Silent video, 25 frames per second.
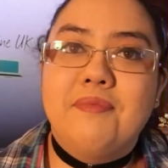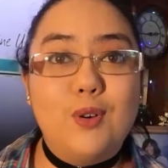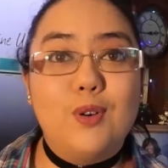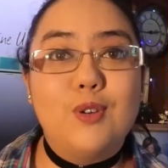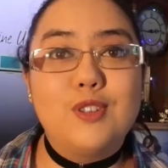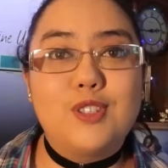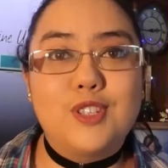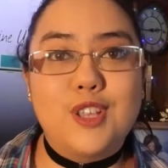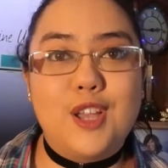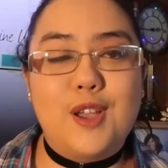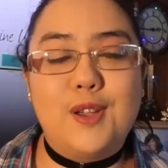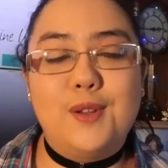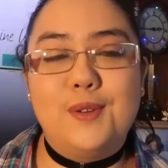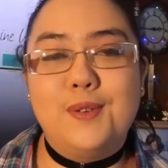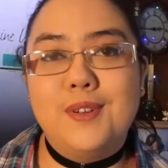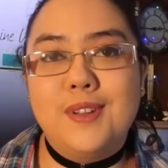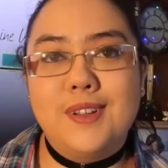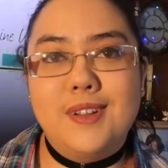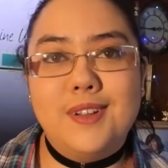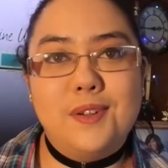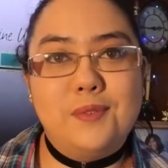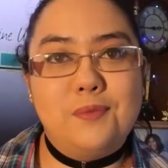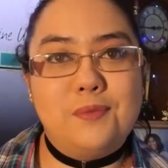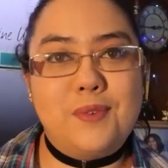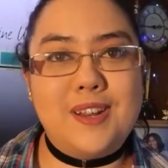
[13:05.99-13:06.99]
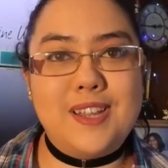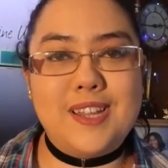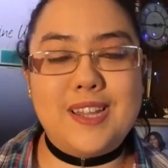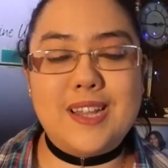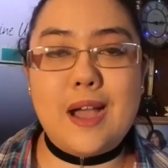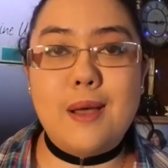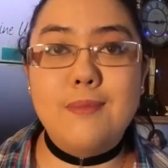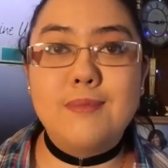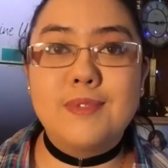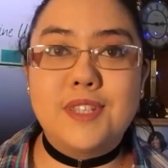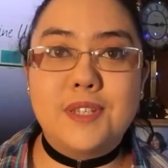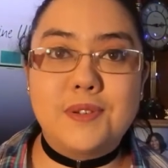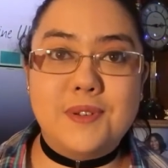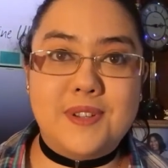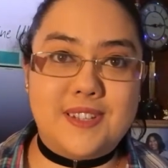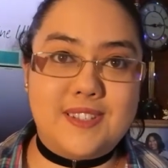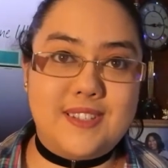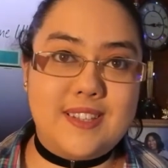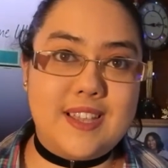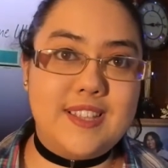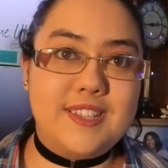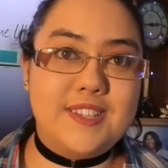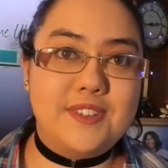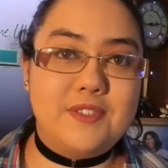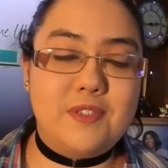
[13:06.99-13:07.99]
Also, when it comes to
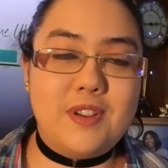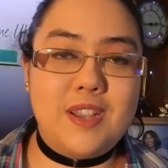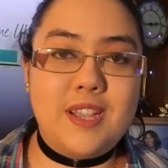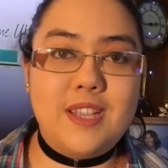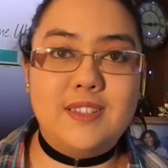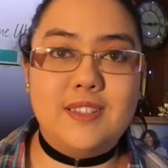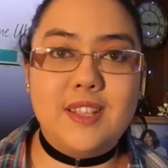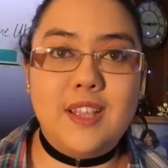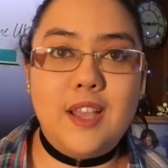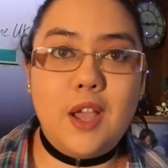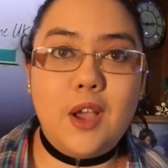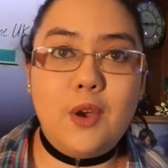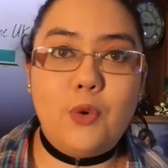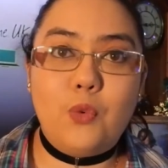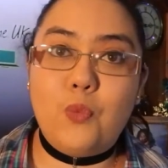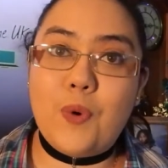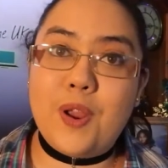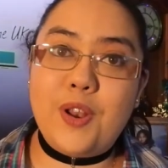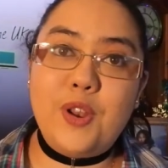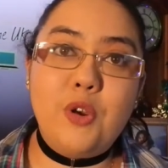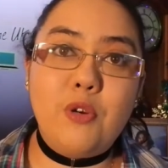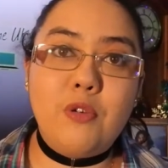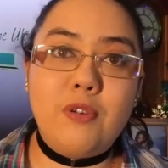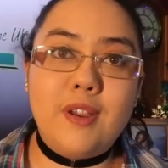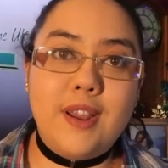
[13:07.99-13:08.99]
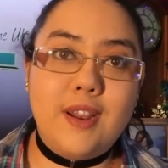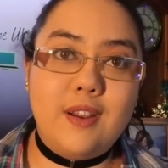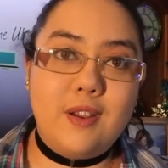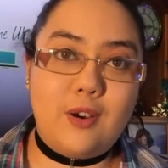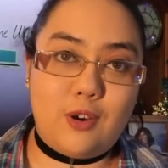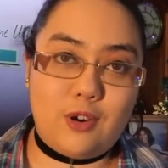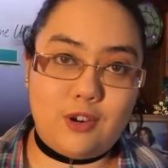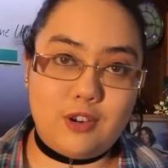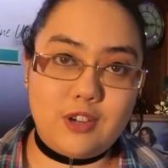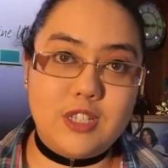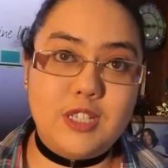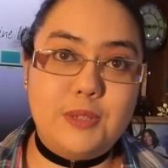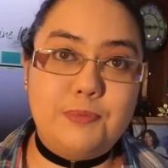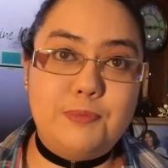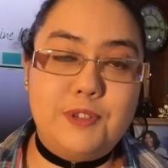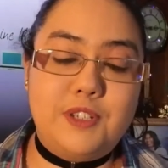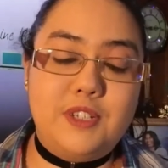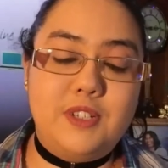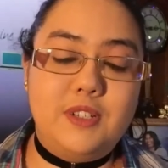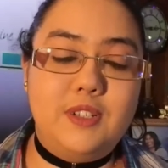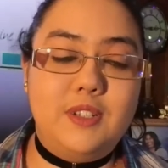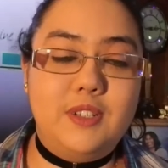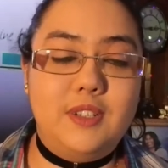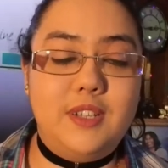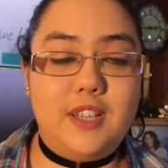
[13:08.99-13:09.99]
accessories, when you're in a
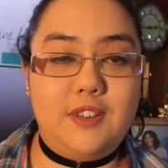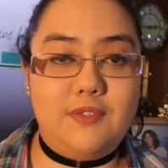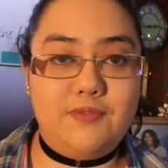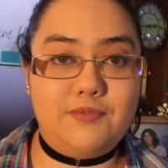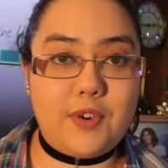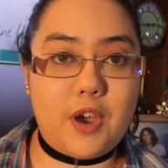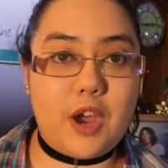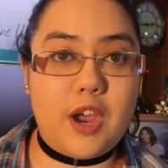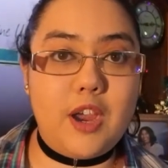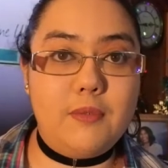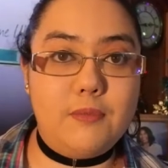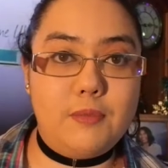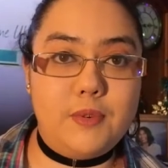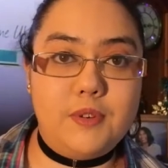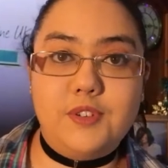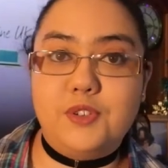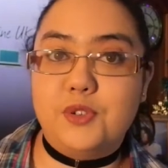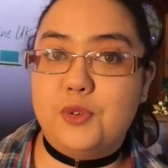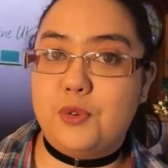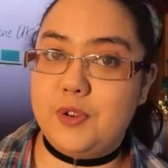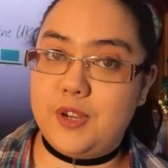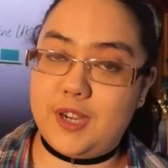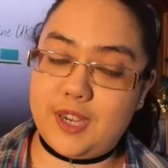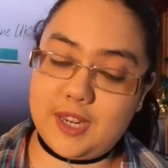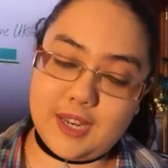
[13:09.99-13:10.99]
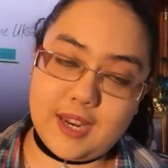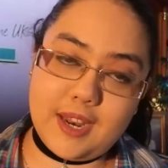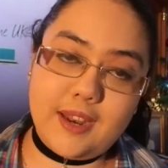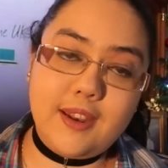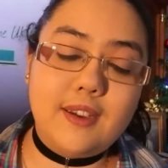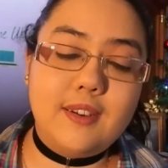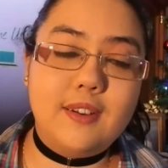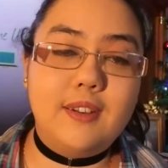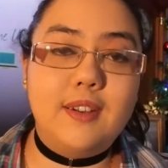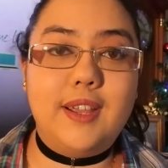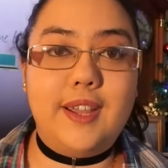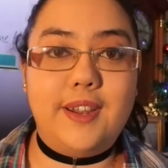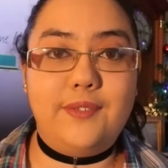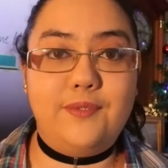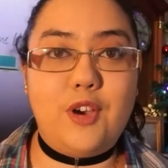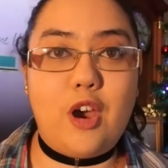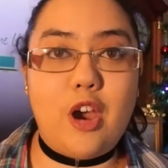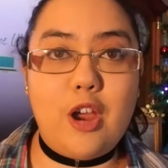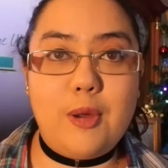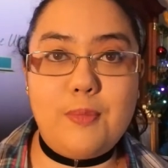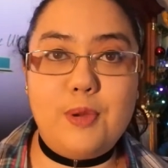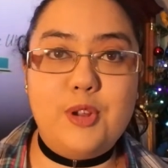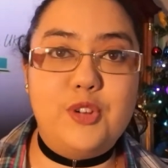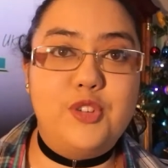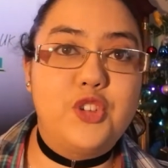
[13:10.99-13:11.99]
hospital environment or a clinical
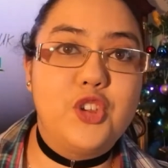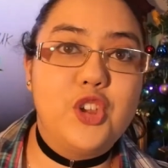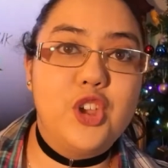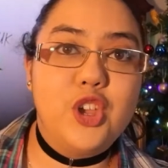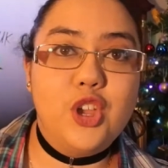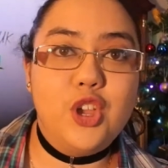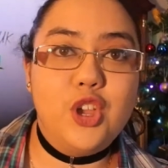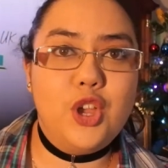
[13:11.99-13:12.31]
environment,